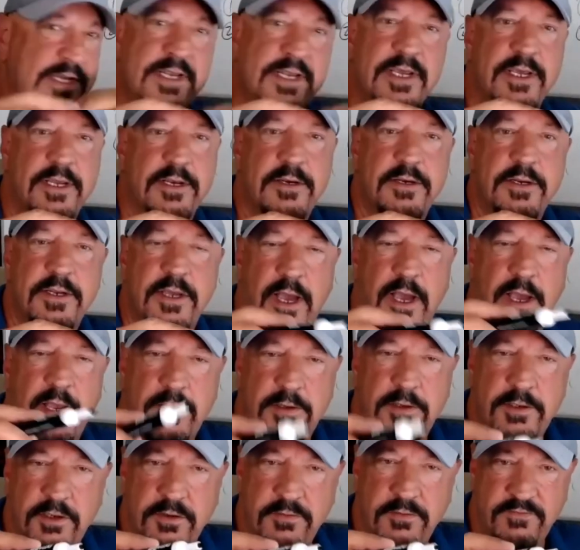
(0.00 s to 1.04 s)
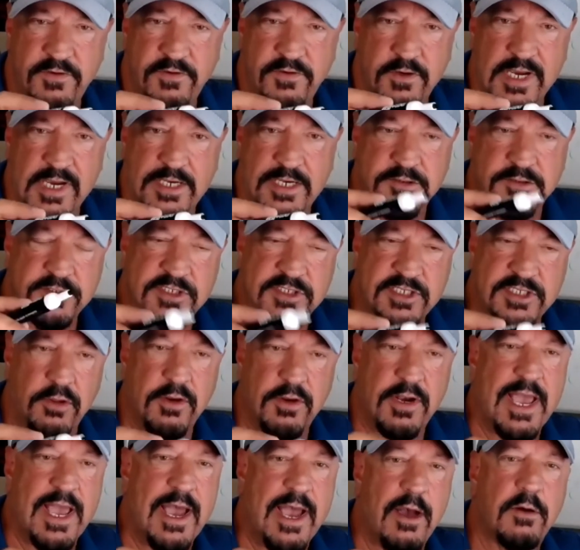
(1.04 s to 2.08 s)
did. Uh, you, if you guys are
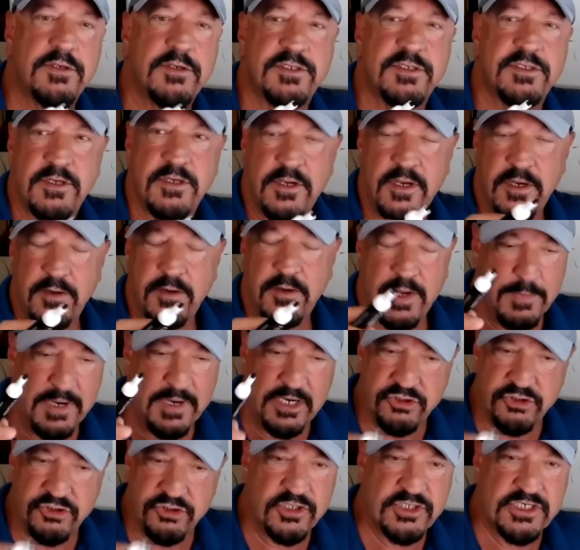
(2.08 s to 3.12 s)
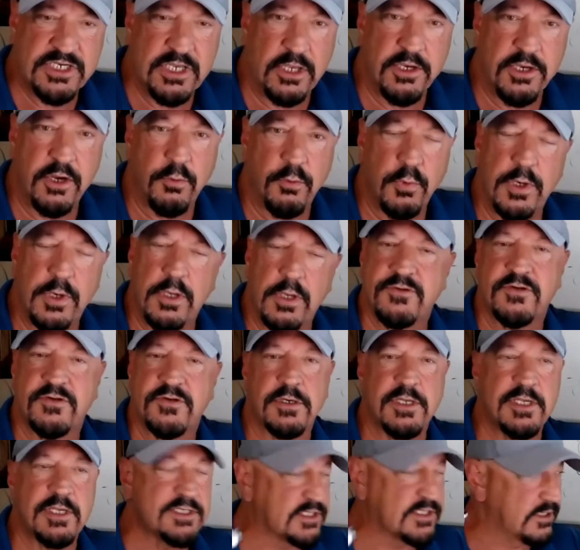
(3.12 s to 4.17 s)
selling a house, make sure you tell your
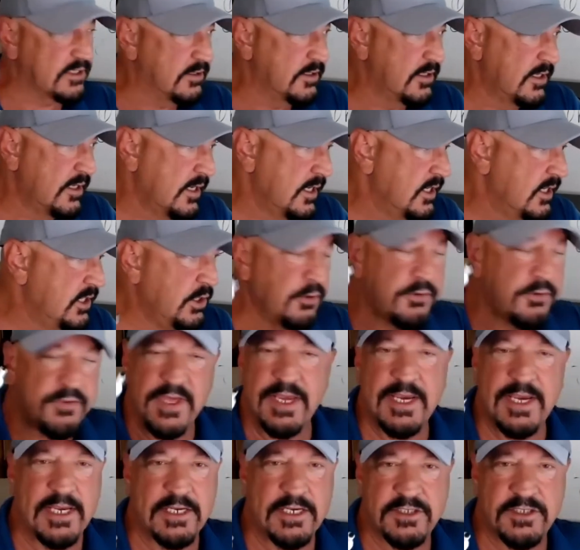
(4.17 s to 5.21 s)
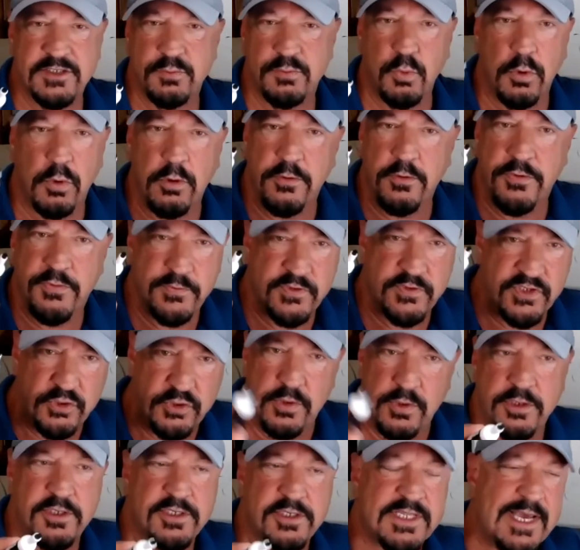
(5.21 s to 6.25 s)
realtor, listen, you think it's worth
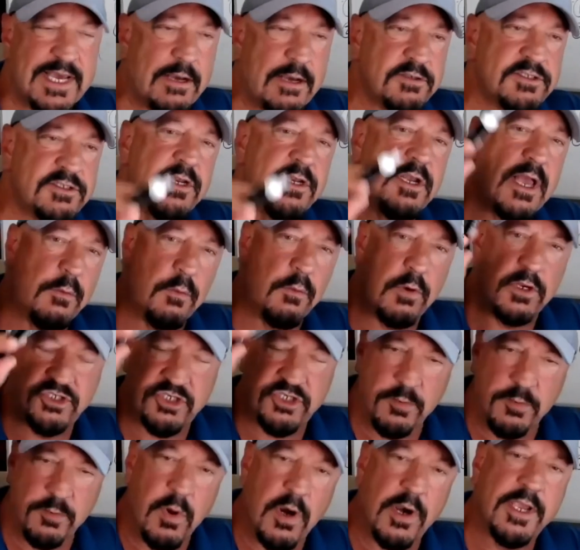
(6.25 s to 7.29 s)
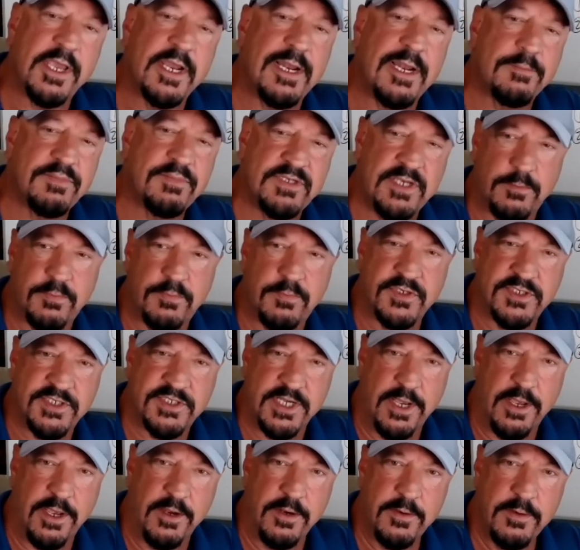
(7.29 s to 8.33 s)
200,000, I want you to mark it up
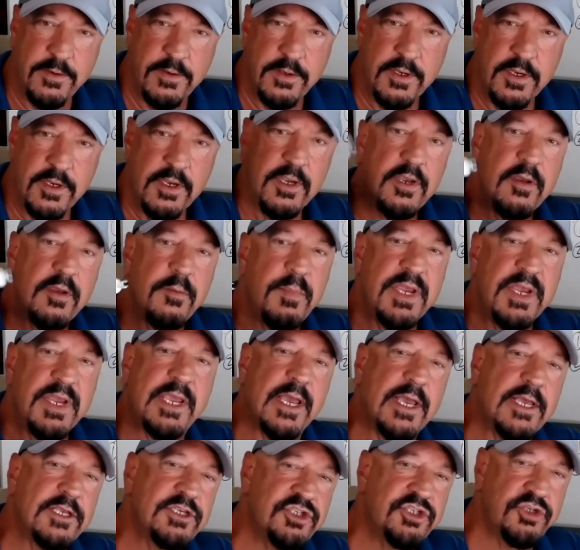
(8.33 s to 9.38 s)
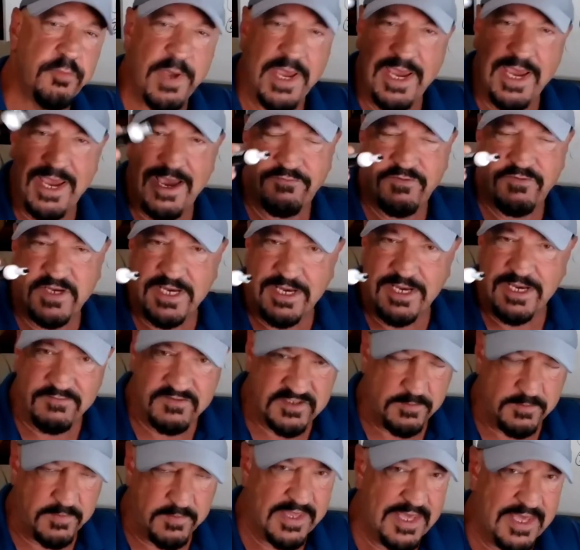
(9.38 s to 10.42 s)
10% because you may have to give
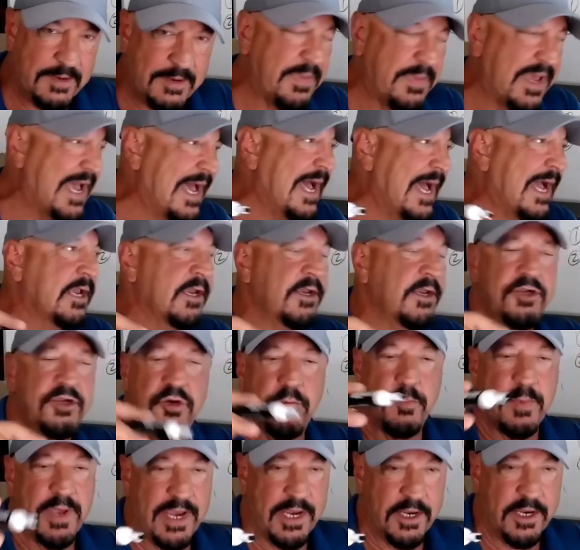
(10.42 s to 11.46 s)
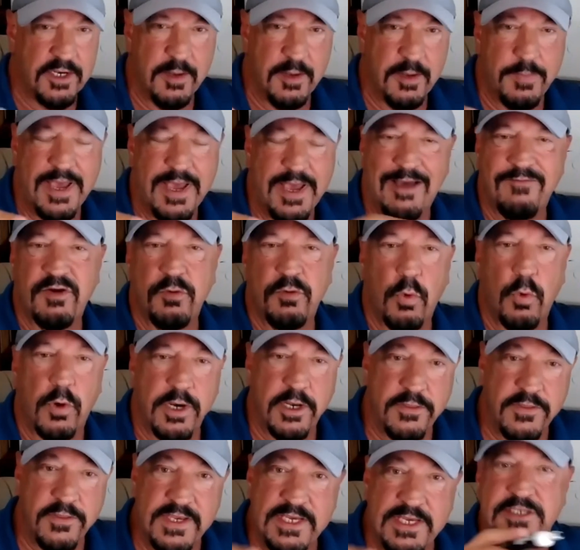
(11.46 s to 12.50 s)
some of that back. You may end up having one
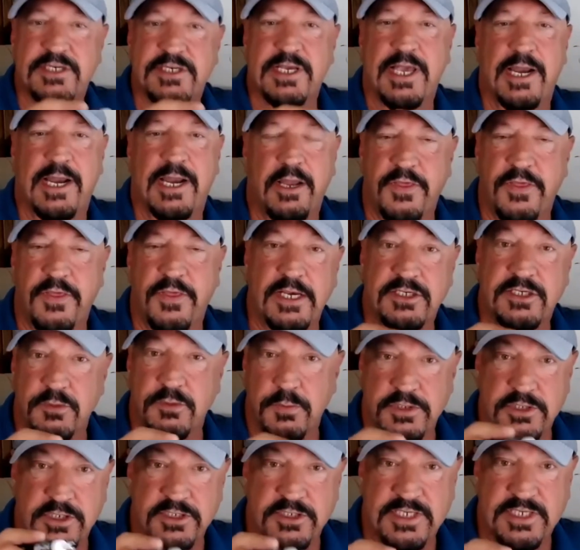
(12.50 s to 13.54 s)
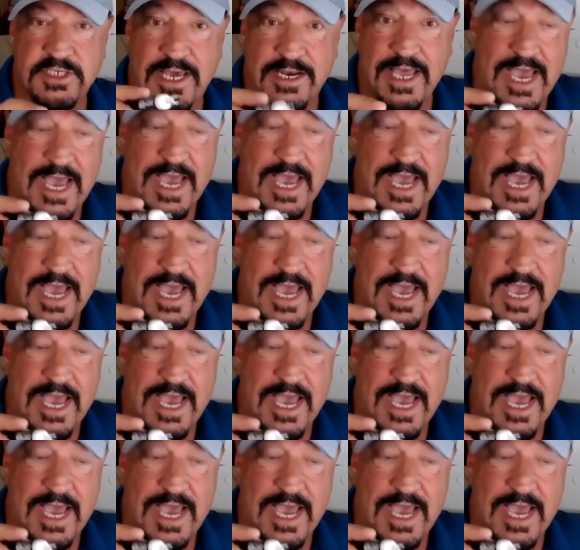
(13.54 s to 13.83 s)
of these kind of things that we just had